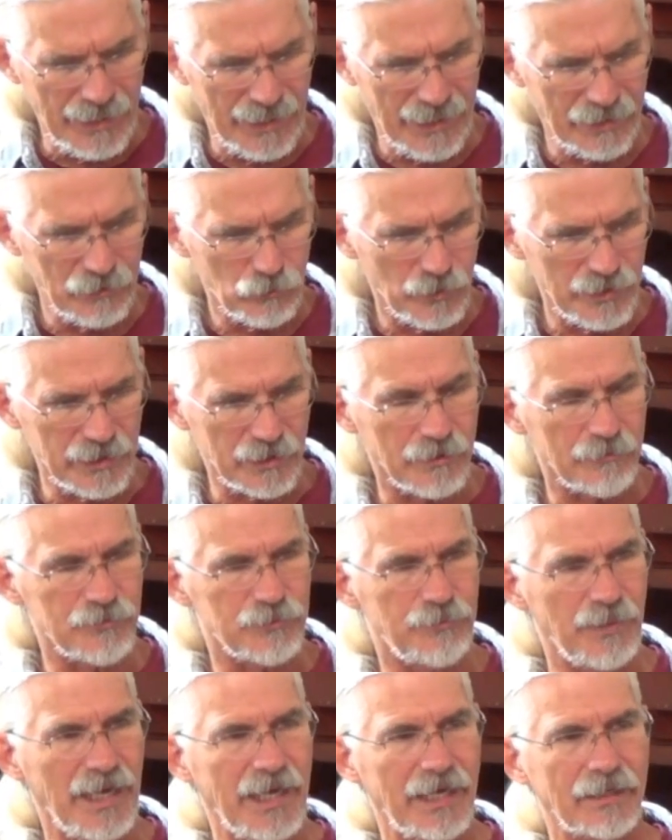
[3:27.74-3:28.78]
And when he
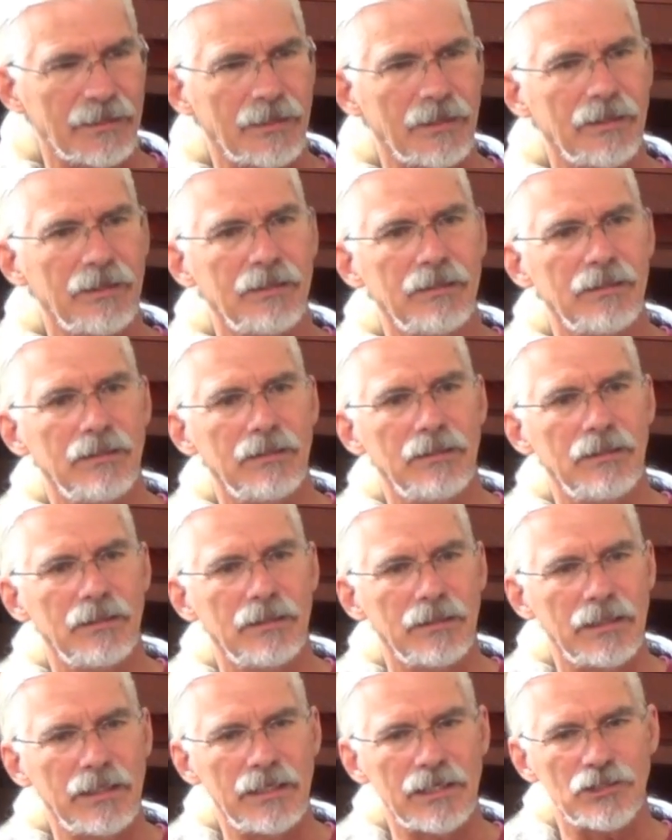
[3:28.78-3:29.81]
comes back,
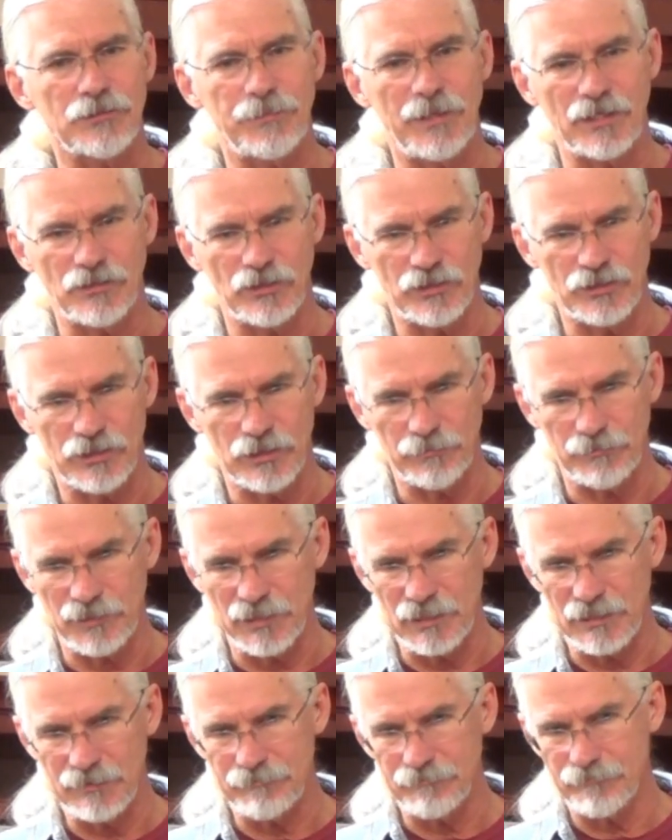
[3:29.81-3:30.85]
he expects us to
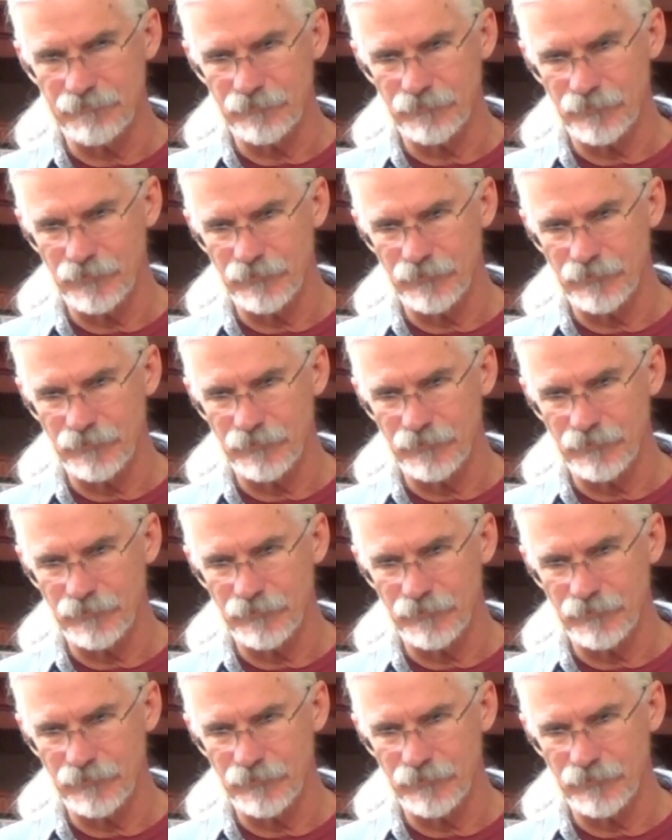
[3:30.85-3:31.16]
be